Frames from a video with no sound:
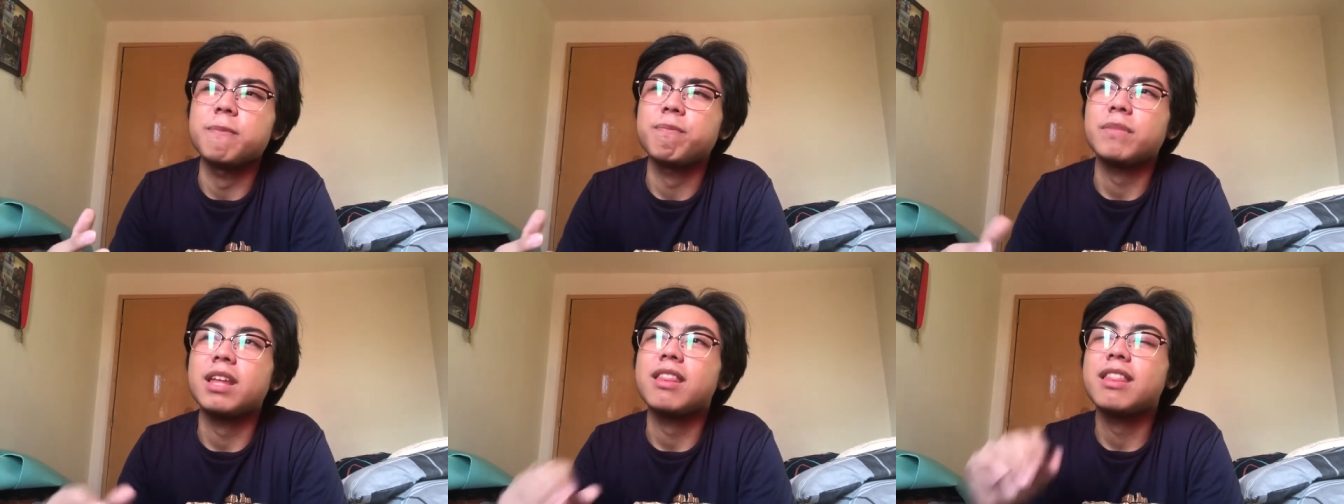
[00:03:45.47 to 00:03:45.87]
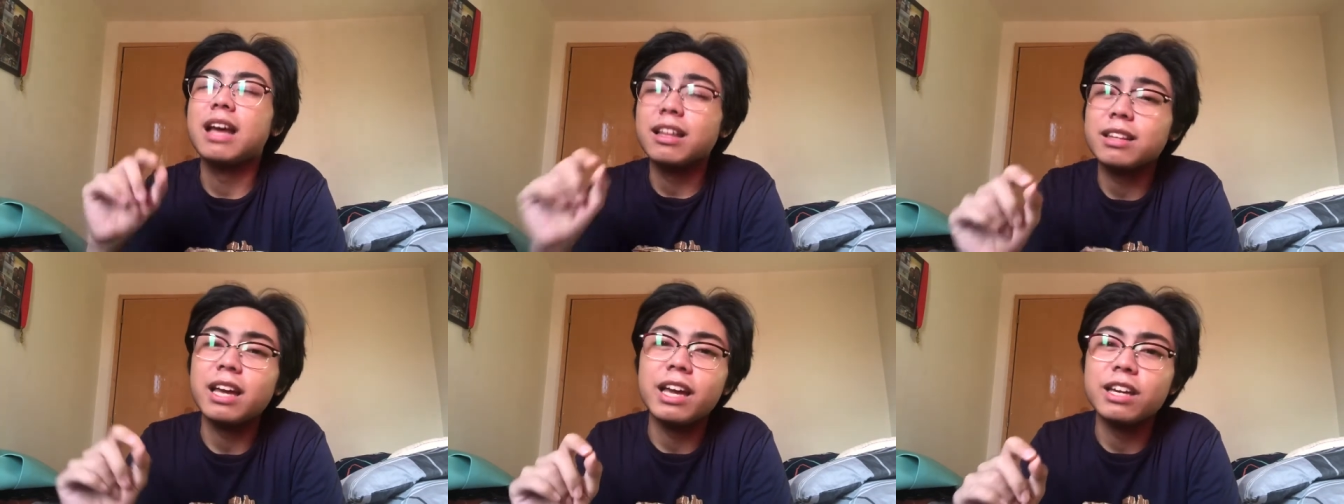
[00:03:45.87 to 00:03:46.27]
And
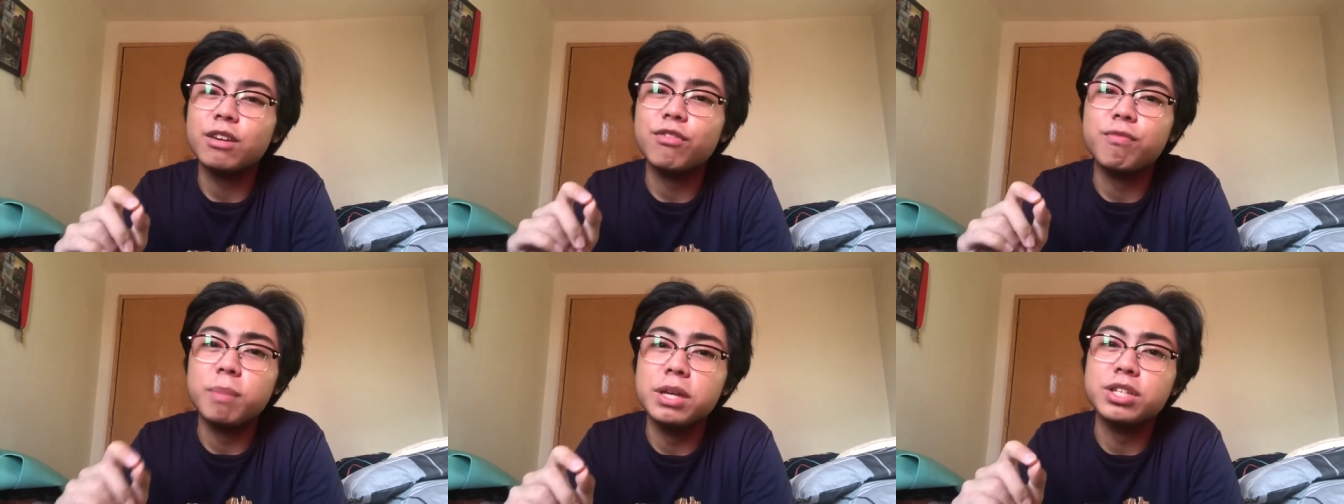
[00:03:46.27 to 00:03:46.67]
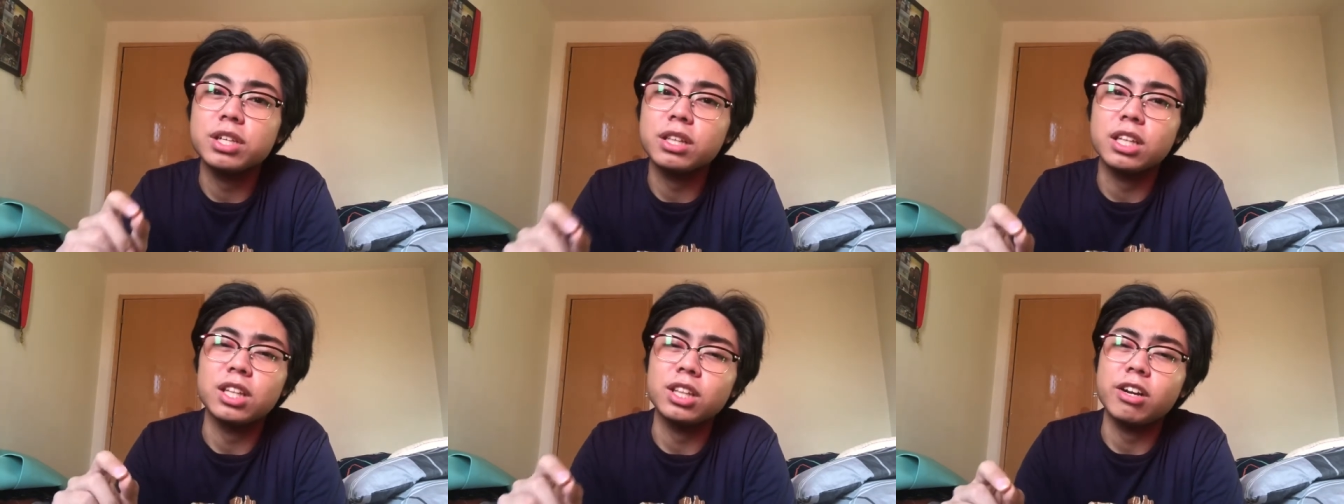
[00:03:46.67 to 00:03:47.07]
that kind of
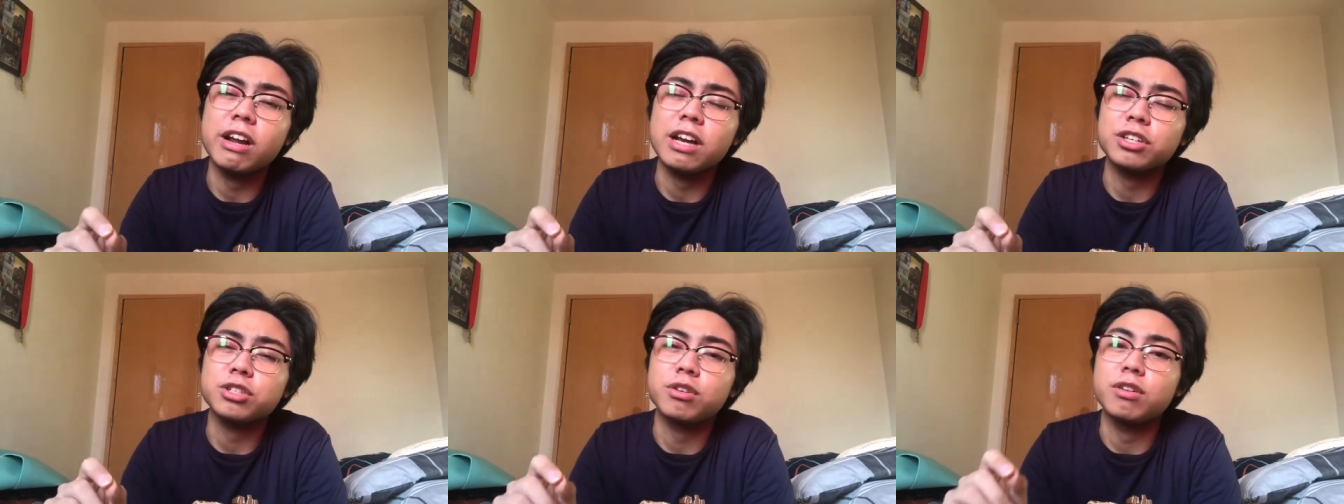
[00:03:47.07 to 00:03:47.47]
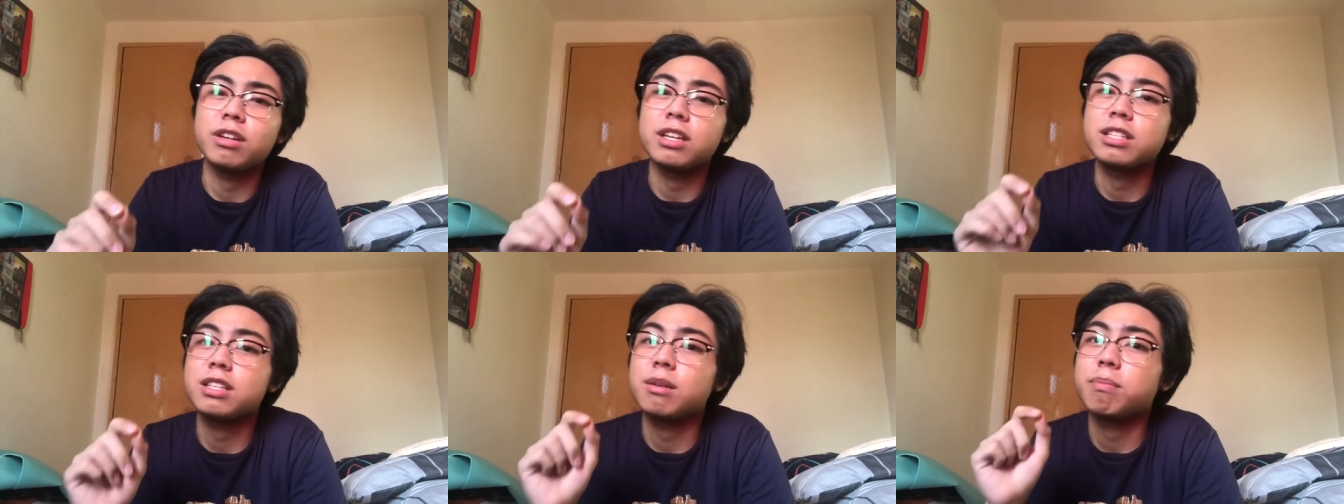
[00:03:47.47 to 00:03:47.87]
patient interaction
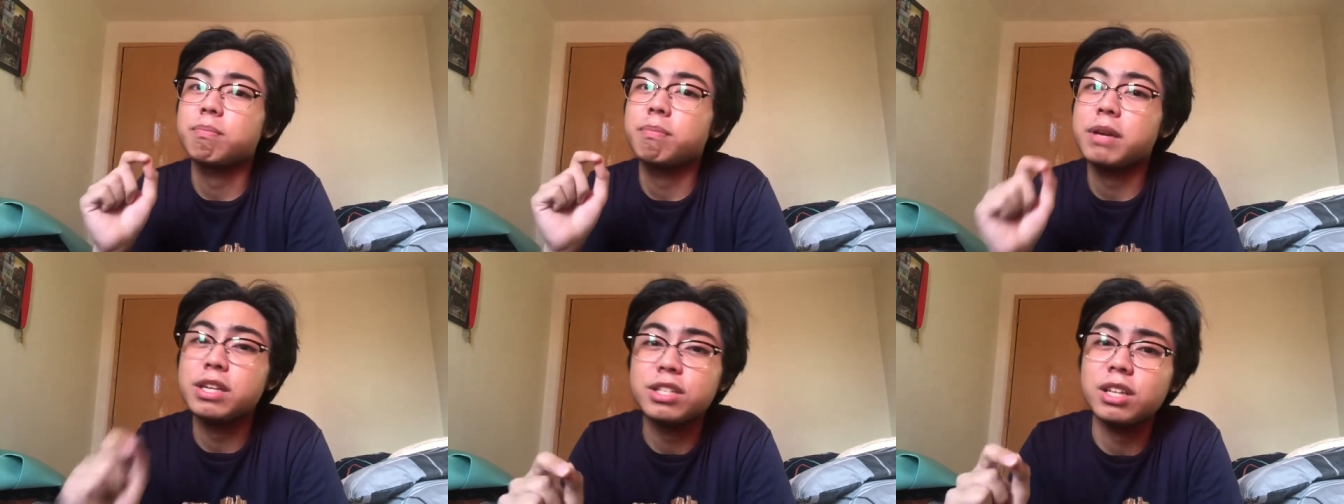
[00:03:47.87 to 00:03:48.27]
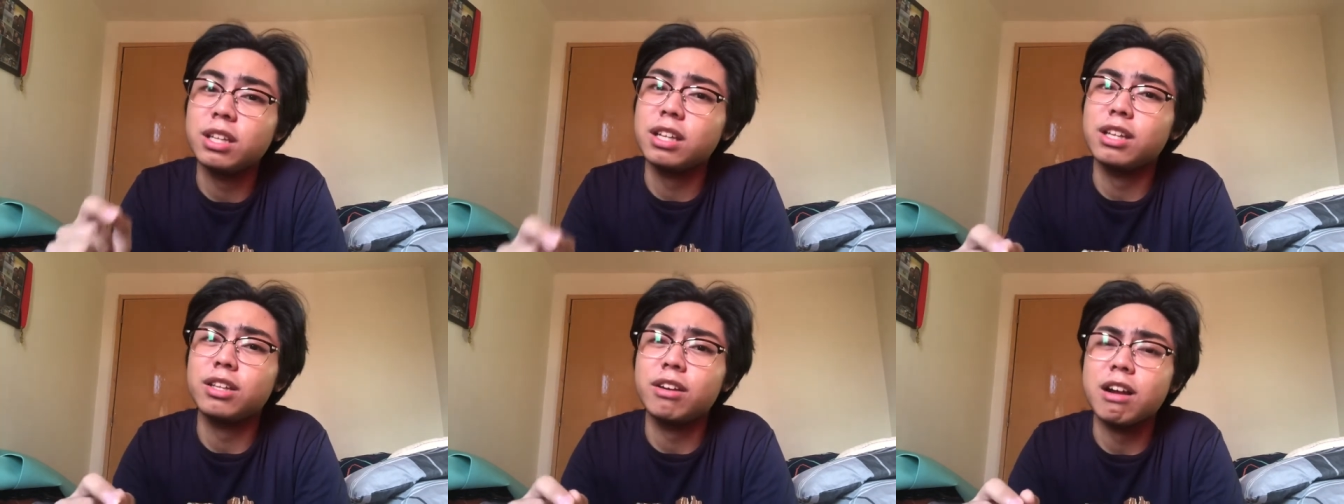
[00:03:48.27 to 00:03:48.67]
is the patient
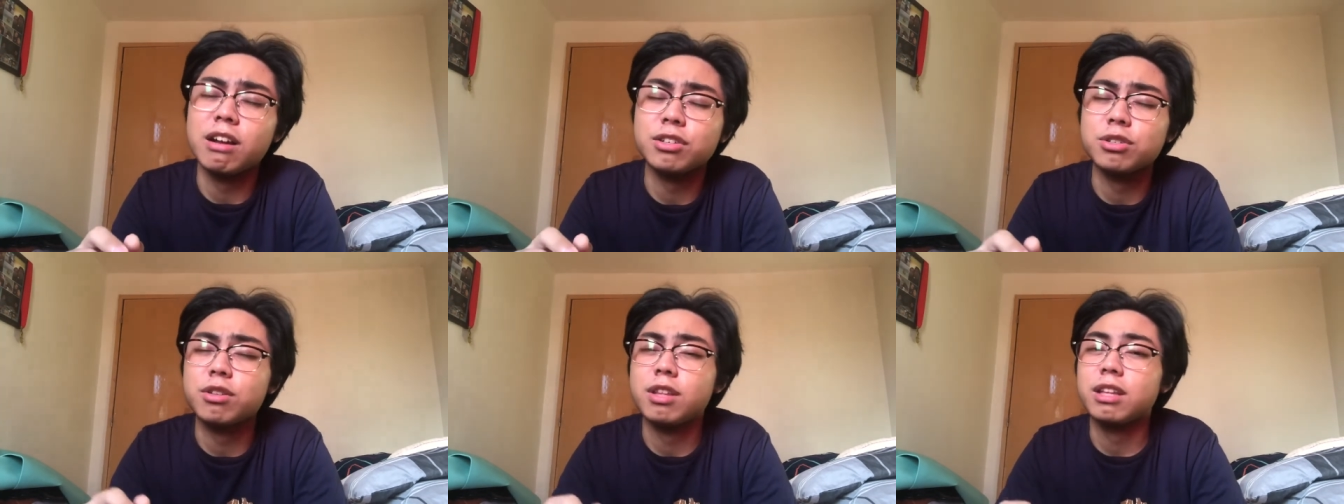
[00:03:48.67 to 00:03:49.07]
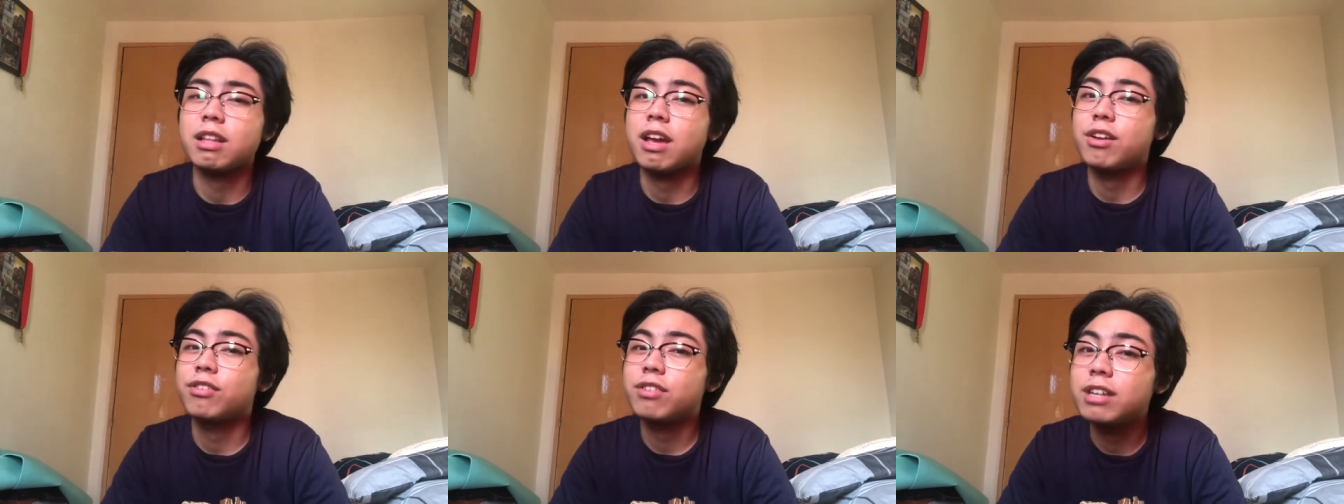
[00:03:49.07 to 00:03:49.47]
interaction that
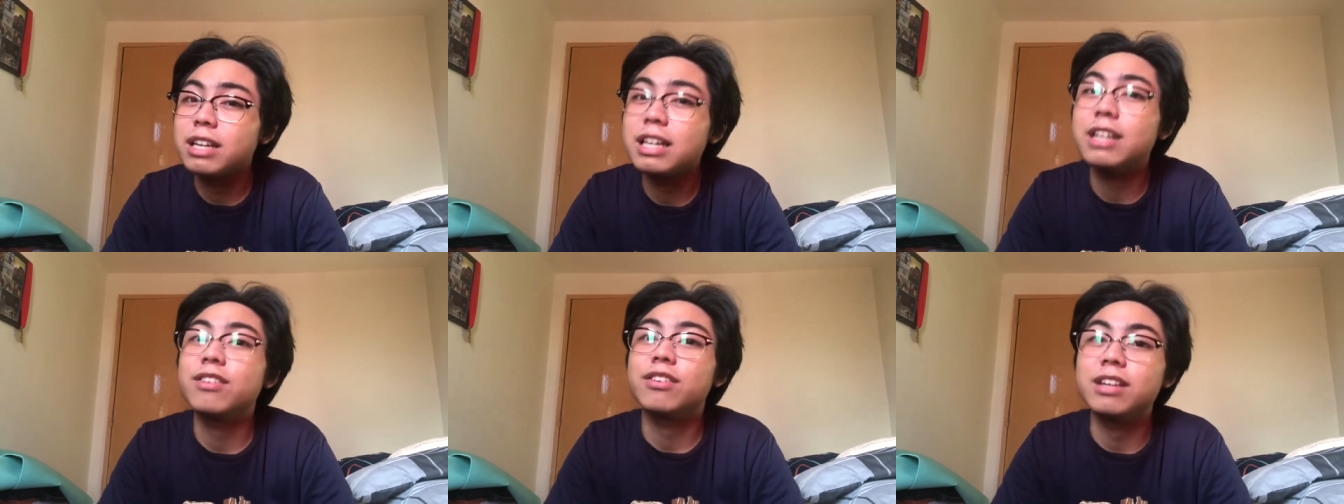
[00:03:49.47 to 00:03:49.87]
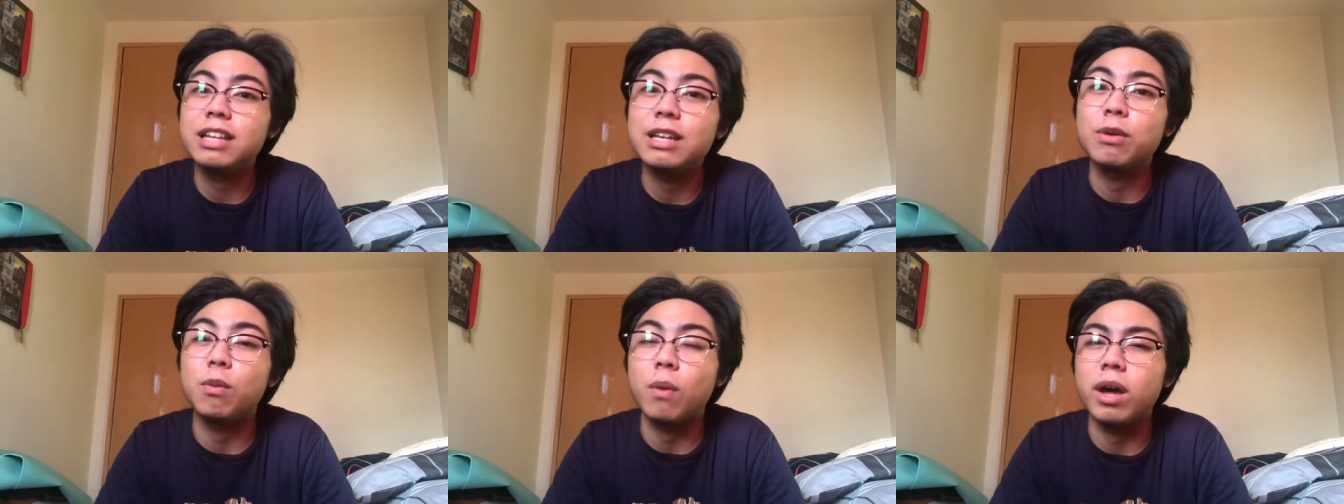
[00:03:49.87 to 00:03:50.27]
I really,
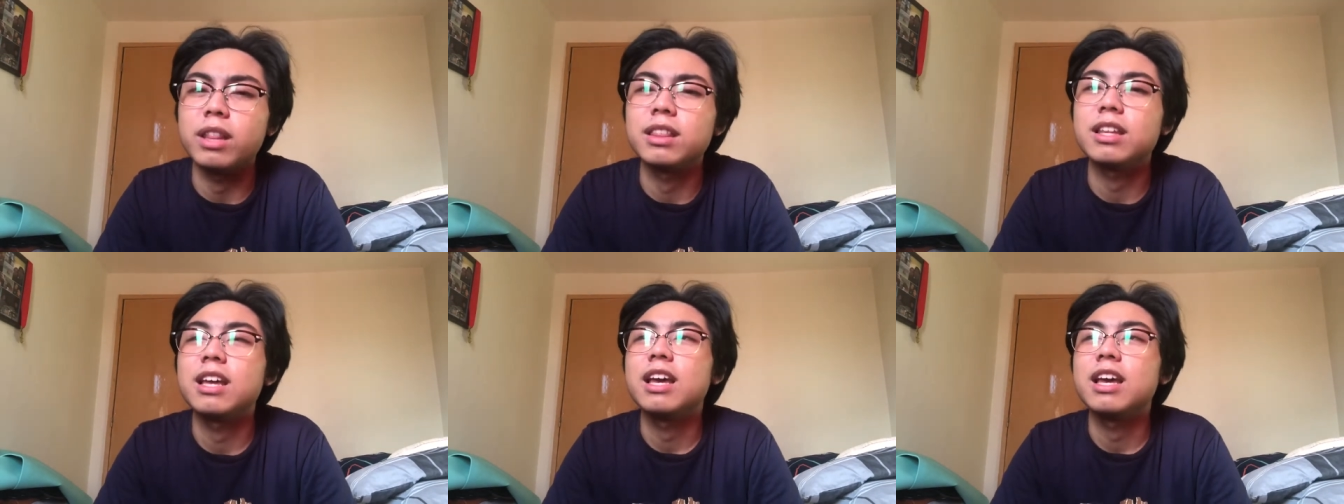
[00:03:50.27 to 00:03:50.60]
really want.